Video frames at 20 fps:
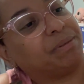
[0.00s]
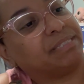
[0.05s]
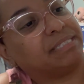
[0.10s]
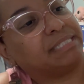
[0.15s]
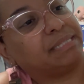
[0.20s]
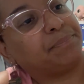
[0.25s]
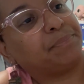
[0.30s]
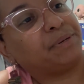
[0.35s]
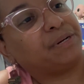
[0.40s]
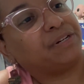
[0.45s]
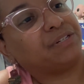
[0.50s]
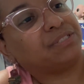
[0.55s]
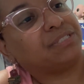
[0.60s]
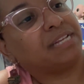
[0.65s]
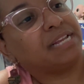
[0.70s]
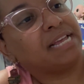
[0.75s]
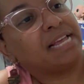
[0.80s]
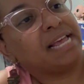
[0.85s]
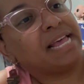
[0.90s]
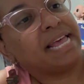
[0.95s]
slippers.
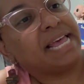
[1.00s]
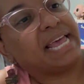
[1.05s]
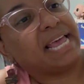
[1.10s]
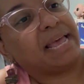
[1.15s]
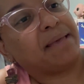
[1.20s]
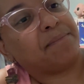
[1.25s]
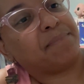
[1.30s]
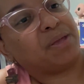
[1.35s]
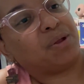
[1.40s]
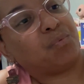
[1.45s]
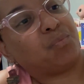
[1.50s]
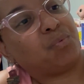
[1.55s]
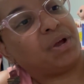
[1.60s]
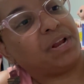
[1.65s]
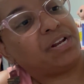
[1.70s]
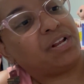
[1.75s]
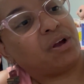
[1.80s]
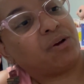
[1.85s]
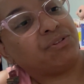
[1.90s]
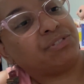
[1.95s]
Admit
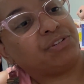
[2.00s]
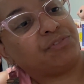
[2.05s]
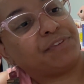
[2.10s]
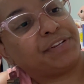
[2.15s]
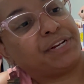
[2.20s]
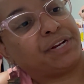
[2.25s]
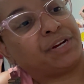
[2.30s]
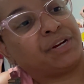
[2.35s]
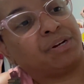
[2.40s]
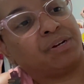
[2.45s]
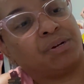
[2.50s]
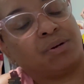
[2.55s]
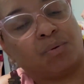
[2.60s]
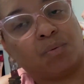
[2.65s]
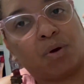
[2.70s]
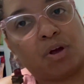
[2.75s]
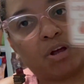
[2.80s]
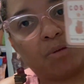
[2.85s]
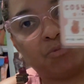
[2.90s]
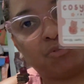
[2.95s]
one cozy reader.
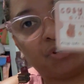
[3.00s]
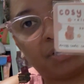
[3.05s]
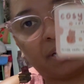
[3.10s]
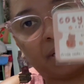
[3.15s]
Welcome drink